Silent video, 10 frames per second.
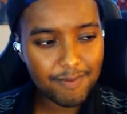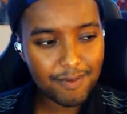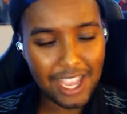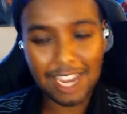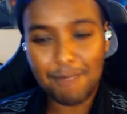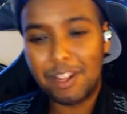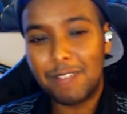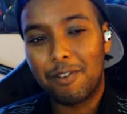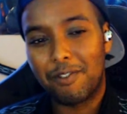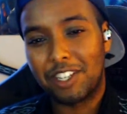can't
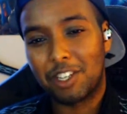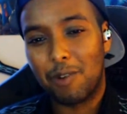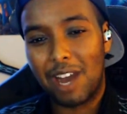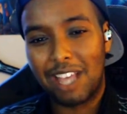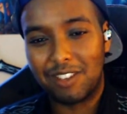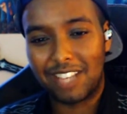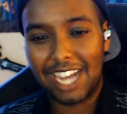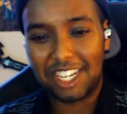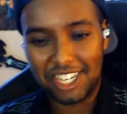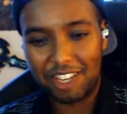believe Professor Wise was
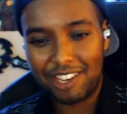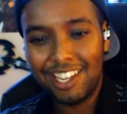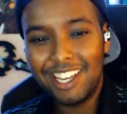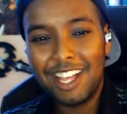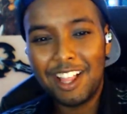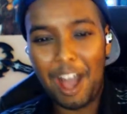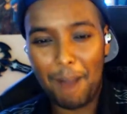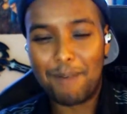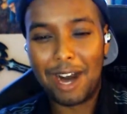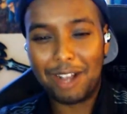actually about